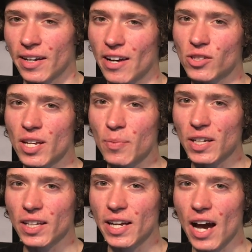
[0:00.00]
Now,
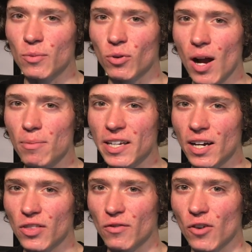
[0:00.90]
typically, I'd probably
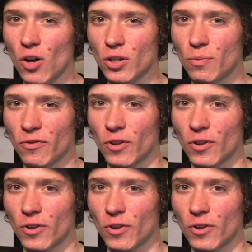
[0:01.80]
cut the volume